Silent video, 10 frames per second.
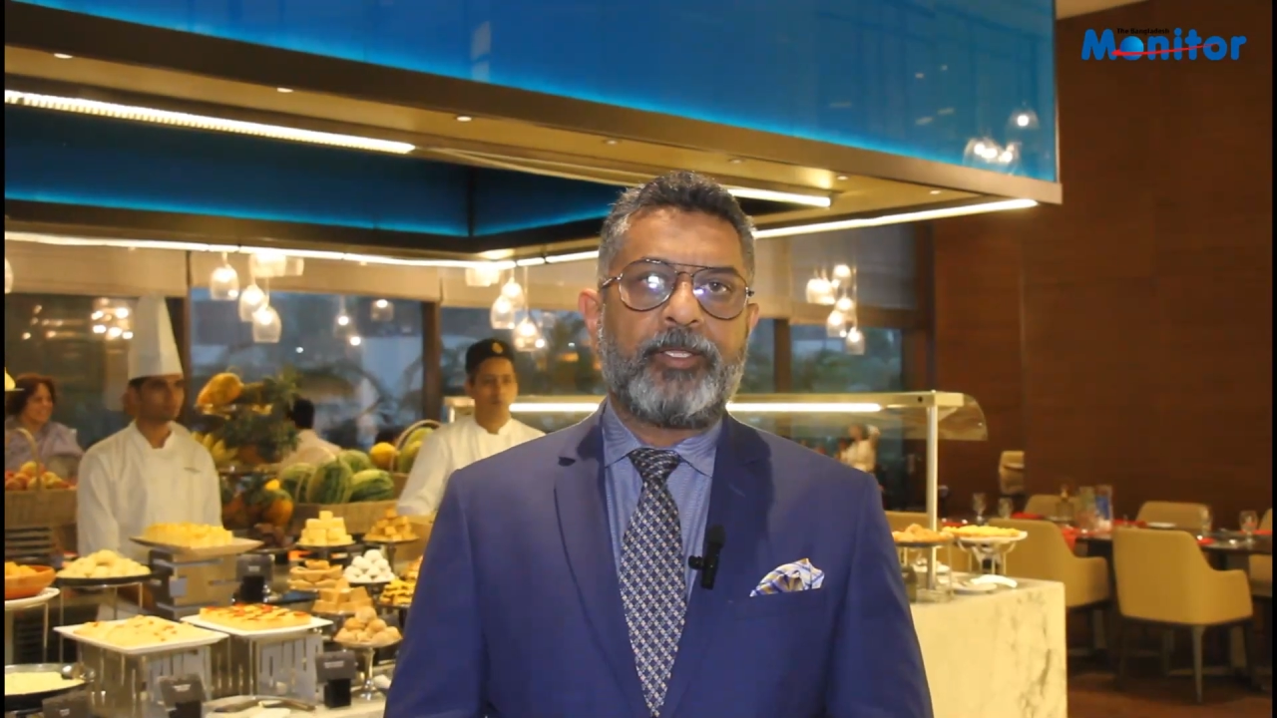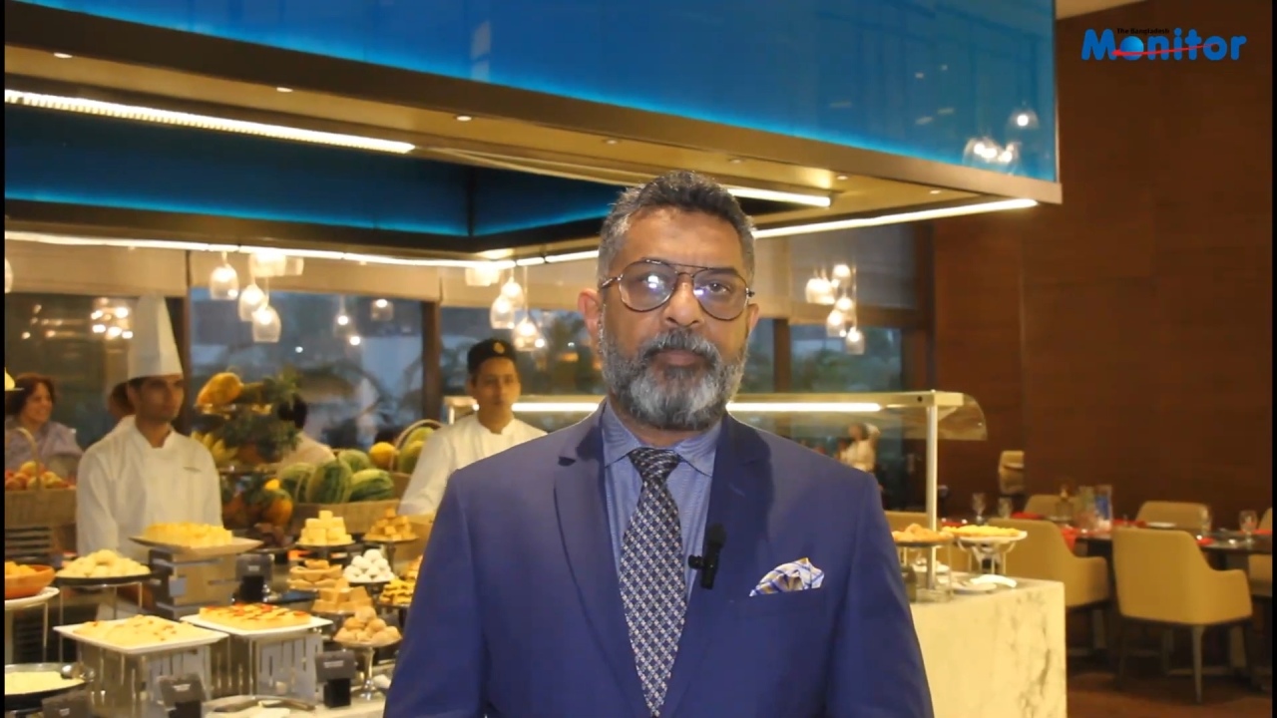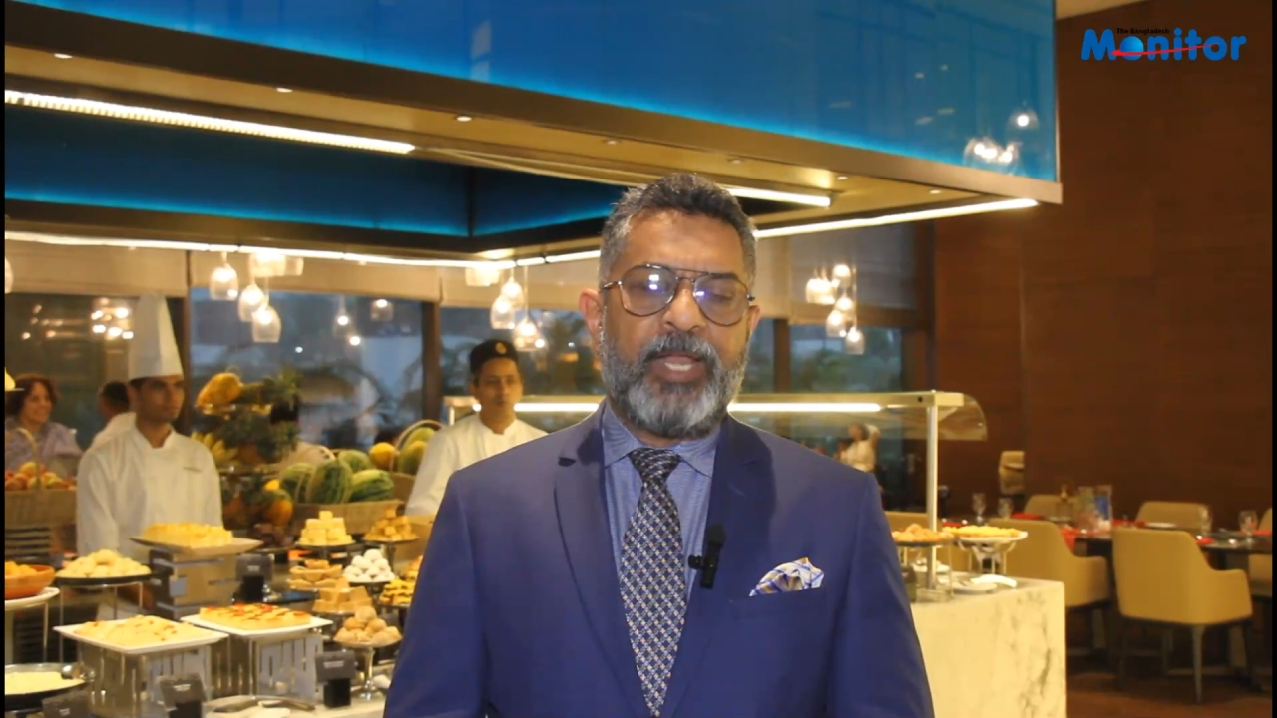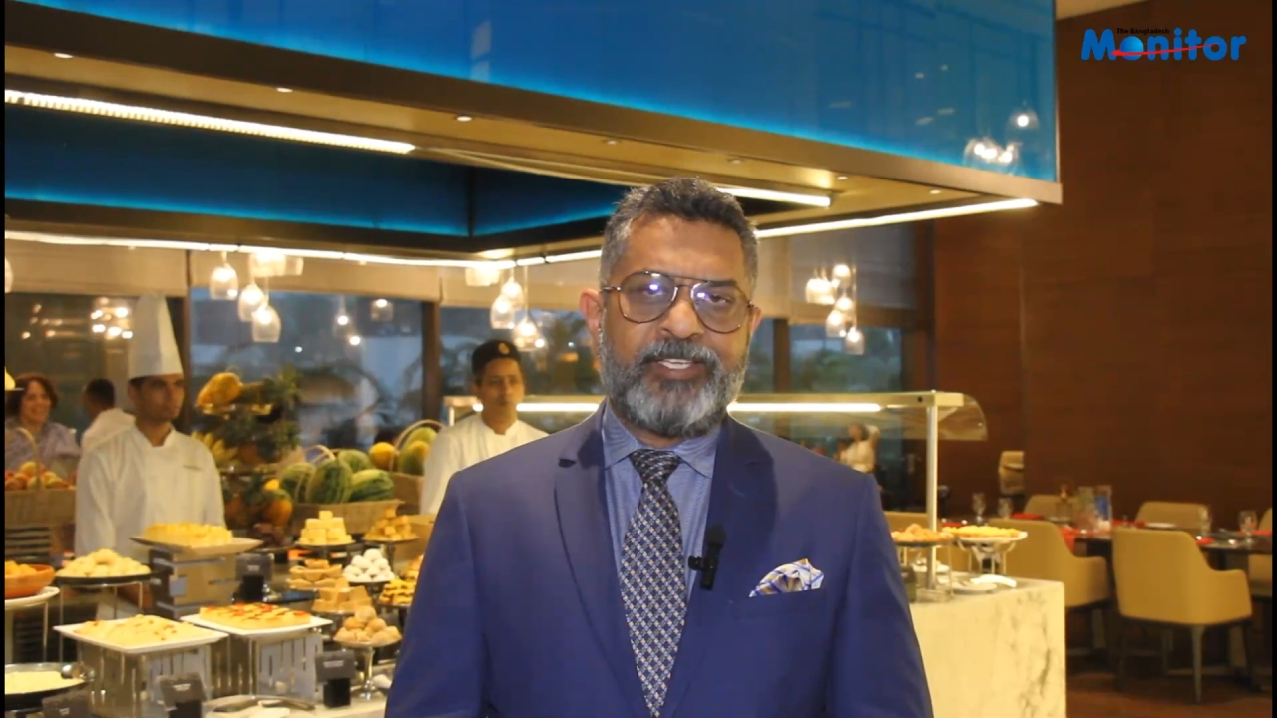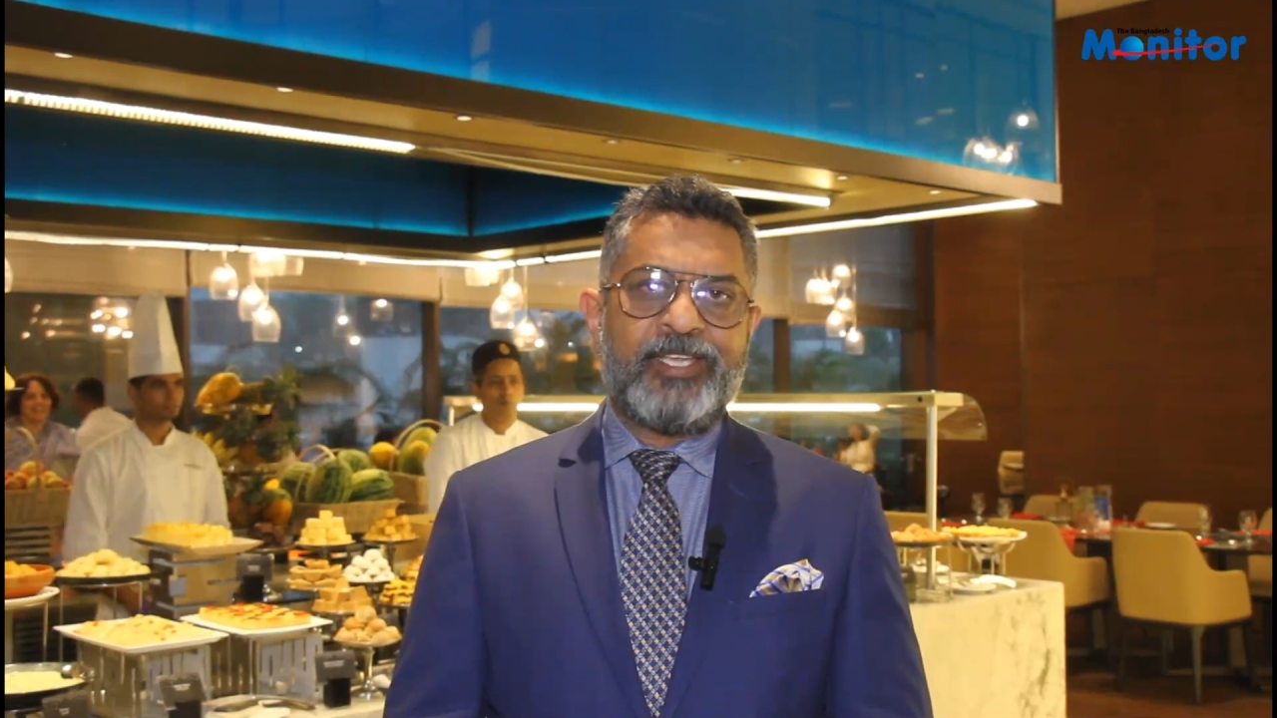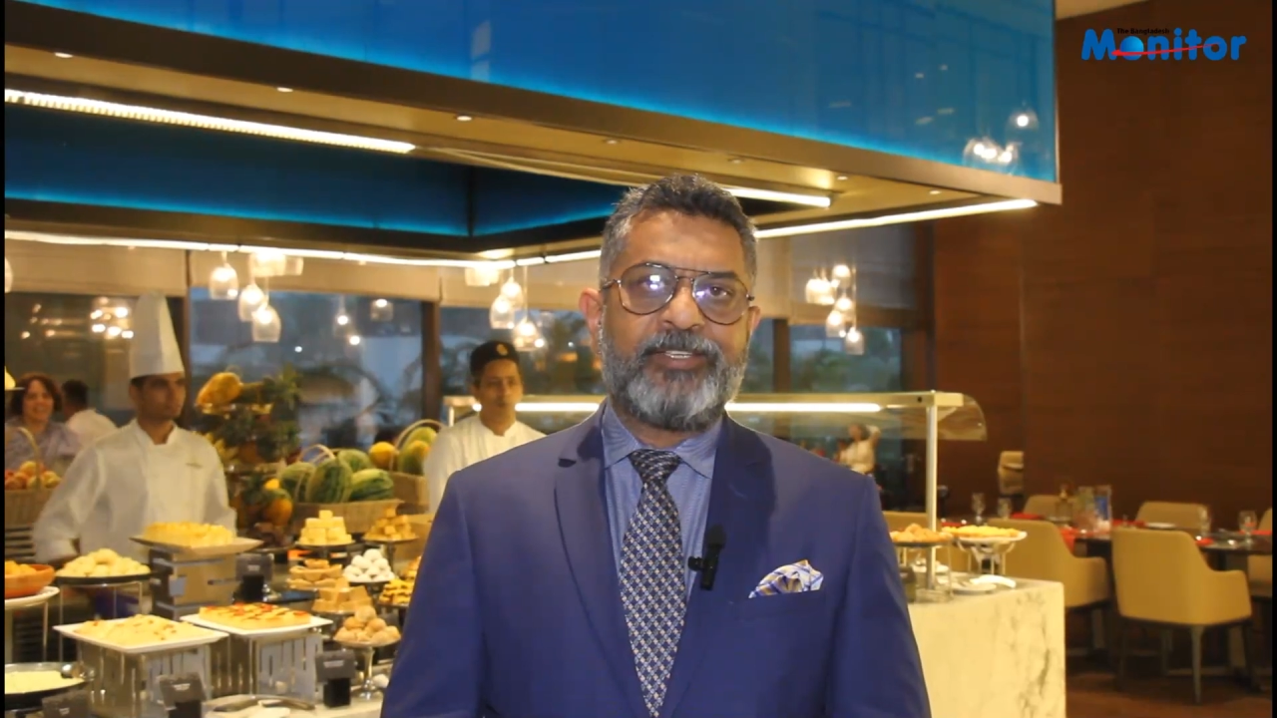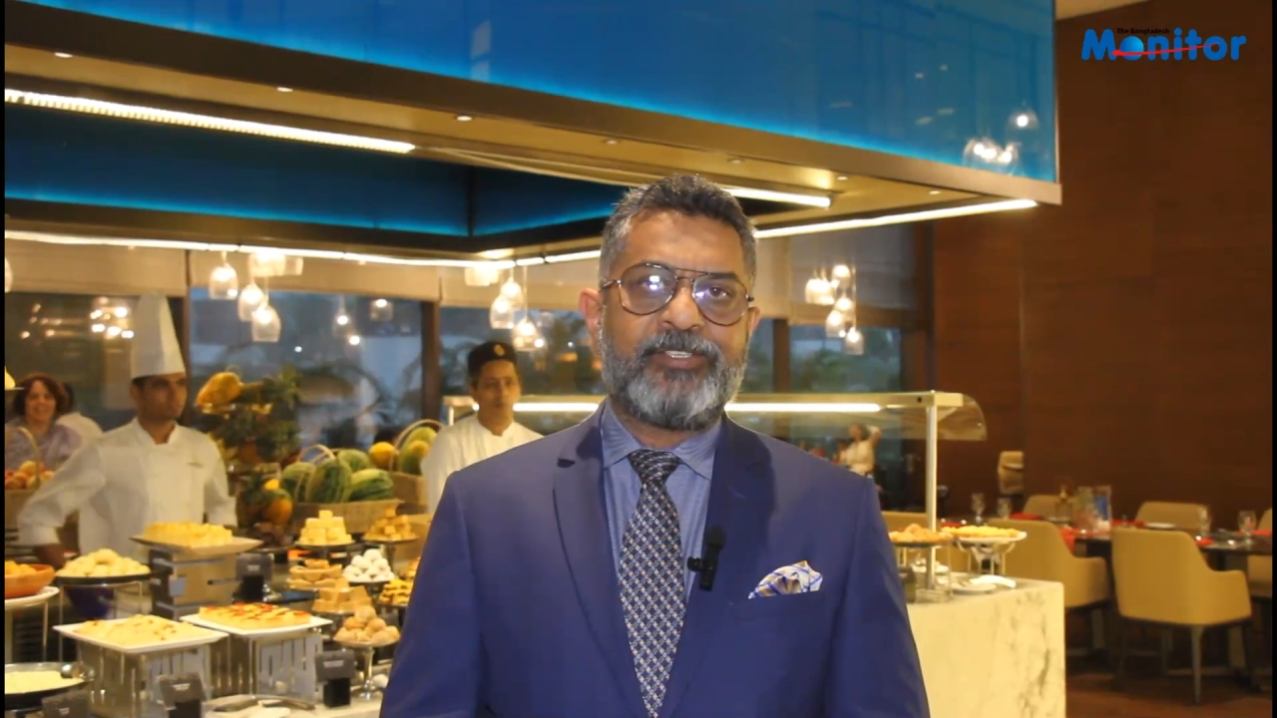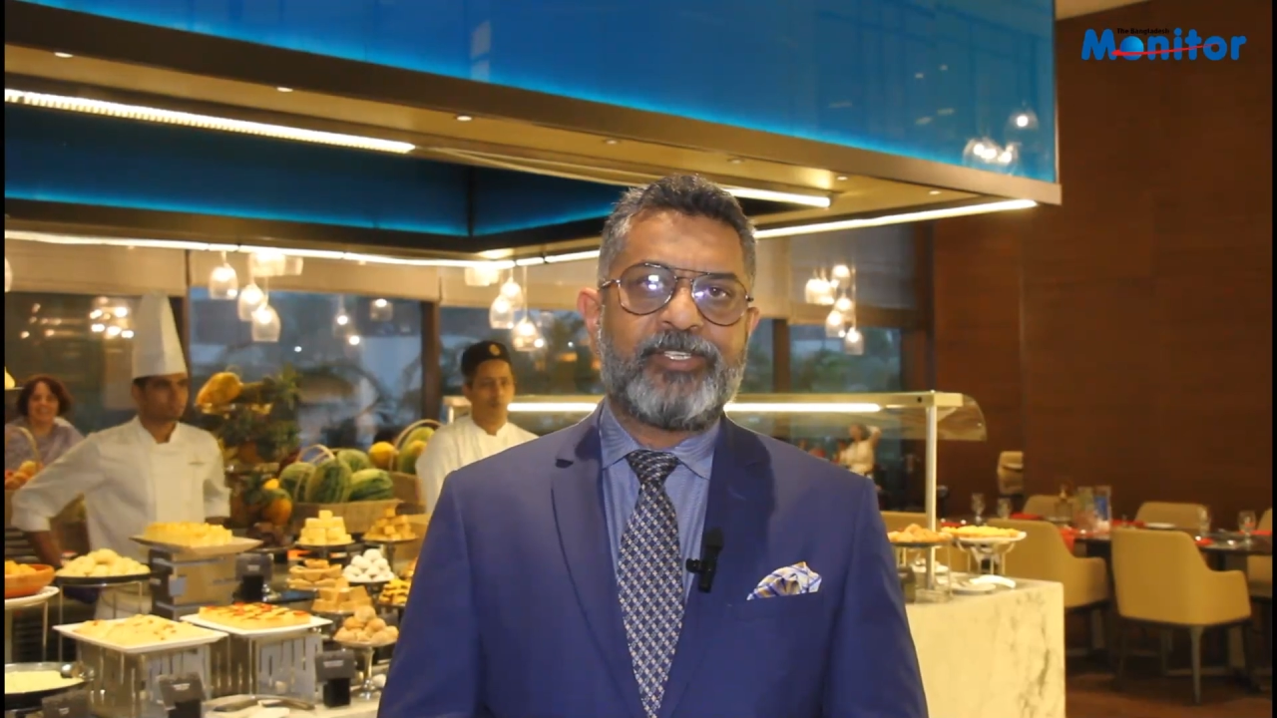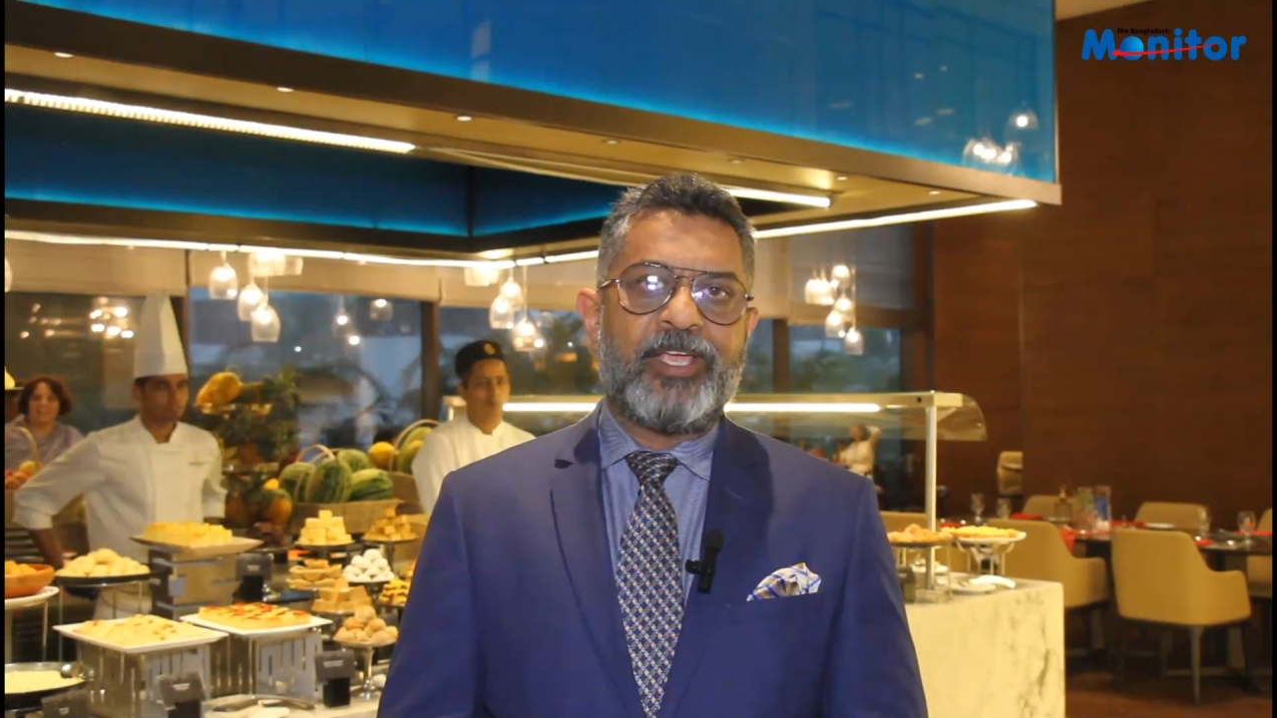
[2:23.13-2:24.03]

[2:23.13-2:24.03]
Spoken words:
the blessings